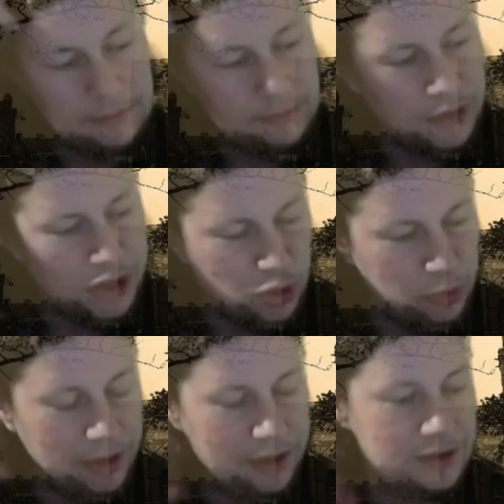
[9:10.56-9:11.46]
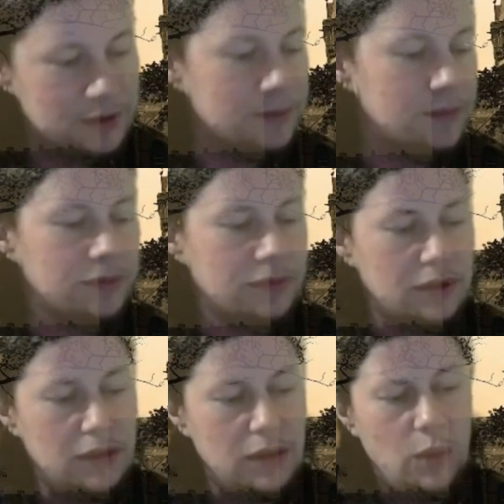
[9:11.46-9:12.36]
New blood.
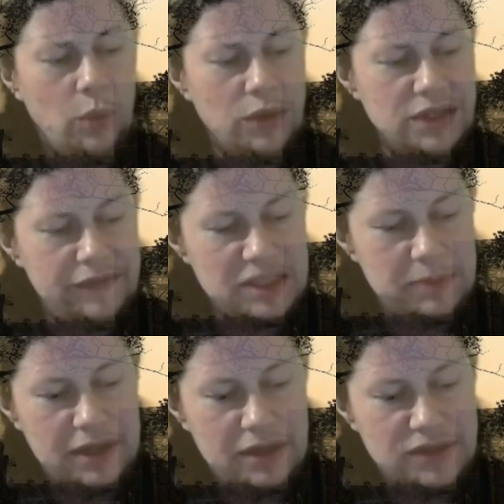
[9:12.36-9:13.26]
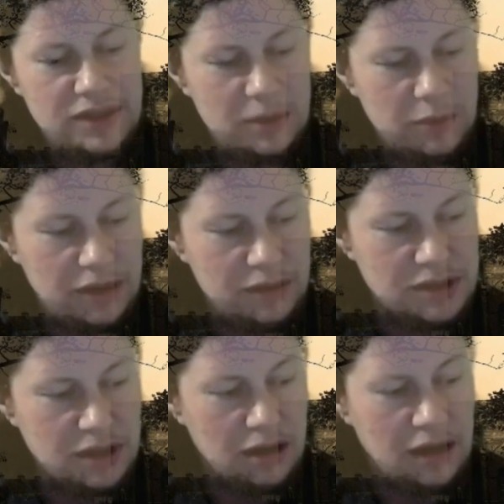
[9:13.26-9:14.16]
What if this be concerned with those
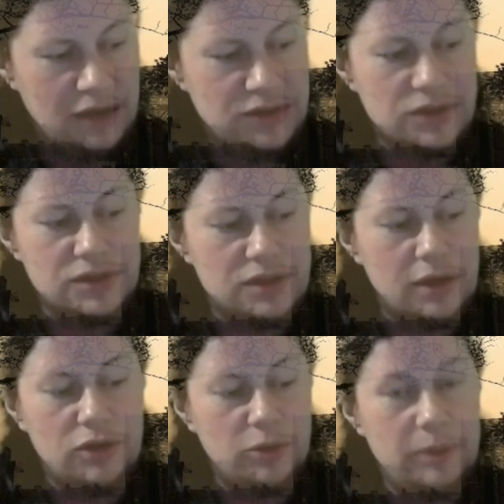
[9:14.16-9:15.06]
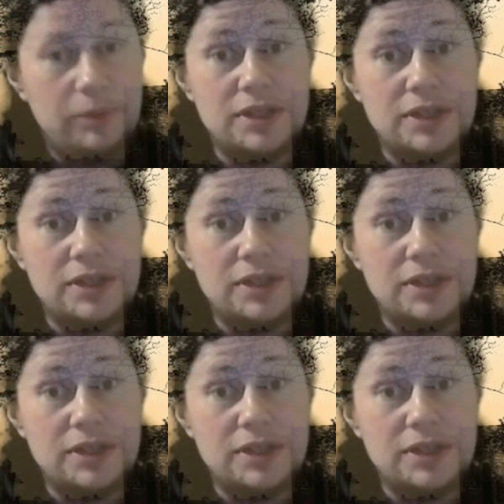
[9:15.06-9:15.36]
dark legends the local people tell